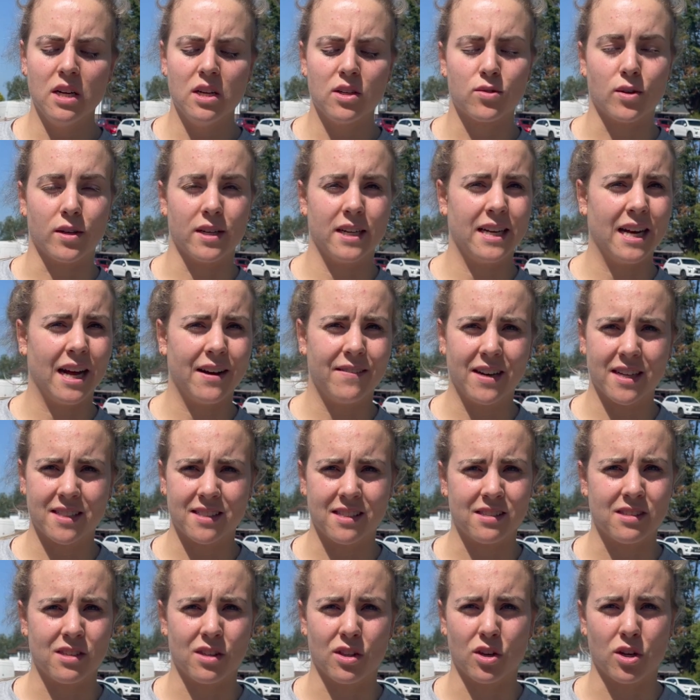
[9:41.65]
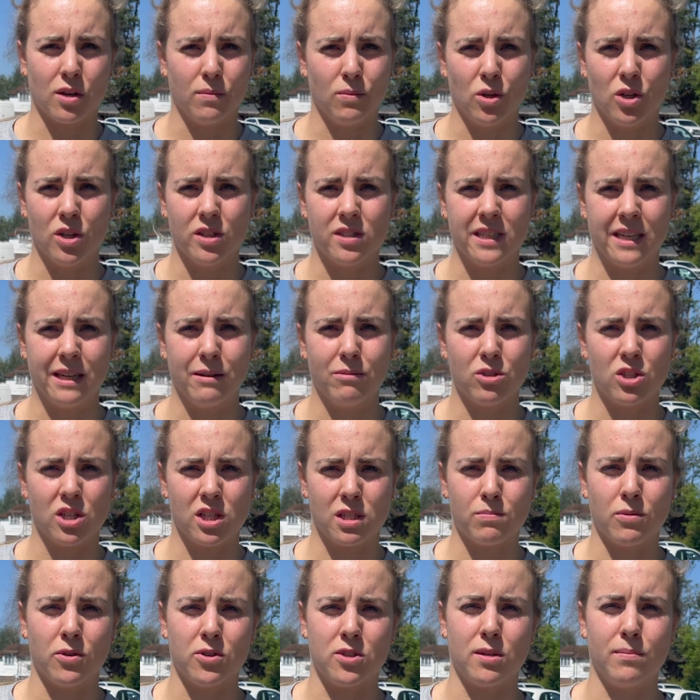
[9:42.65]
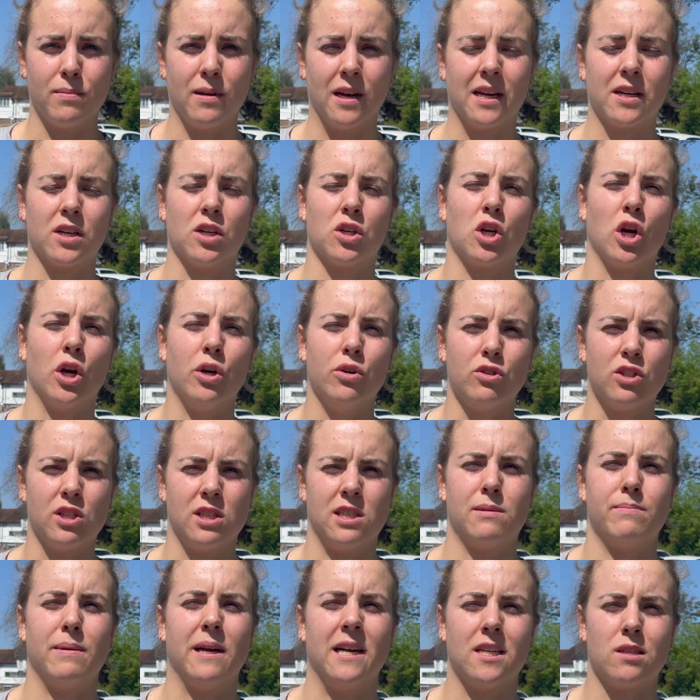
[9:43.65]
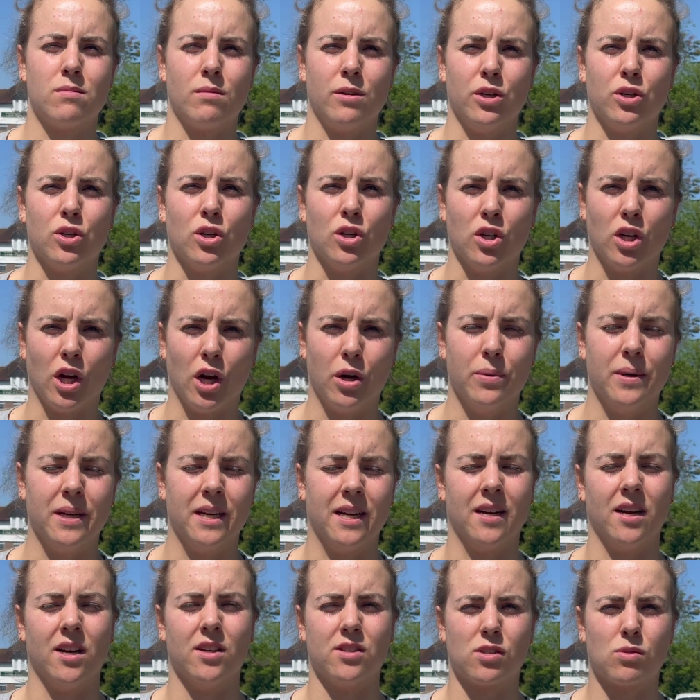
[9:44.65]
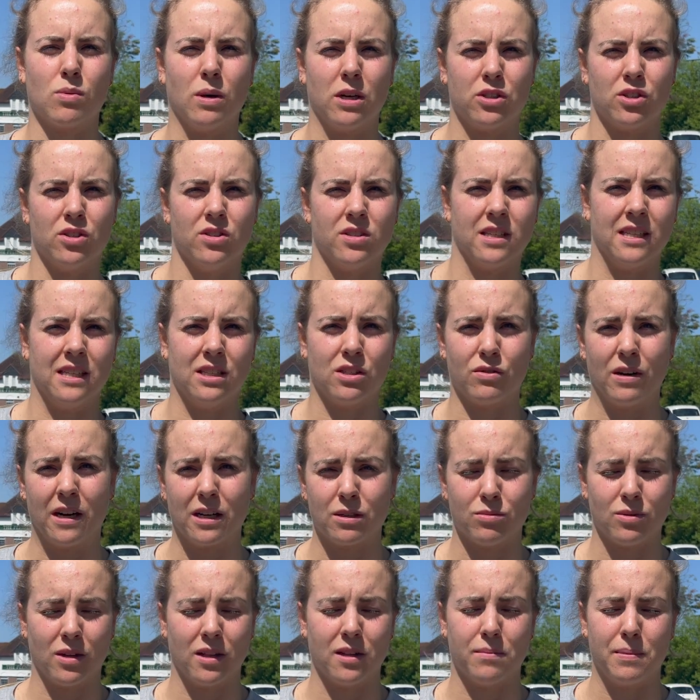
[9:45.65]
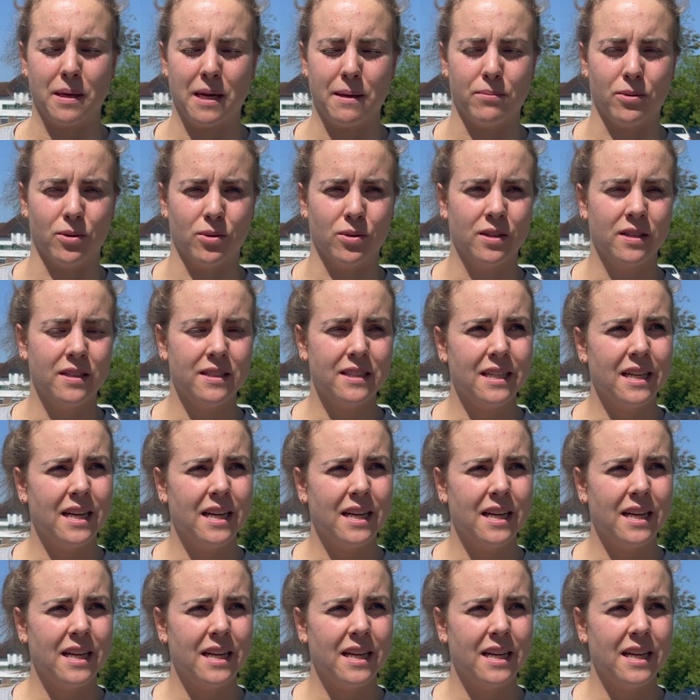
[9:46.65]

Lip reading: So I didn't have access to the community, which is supposed to be like a coacher space where you can go in and ask questions and interact with other people.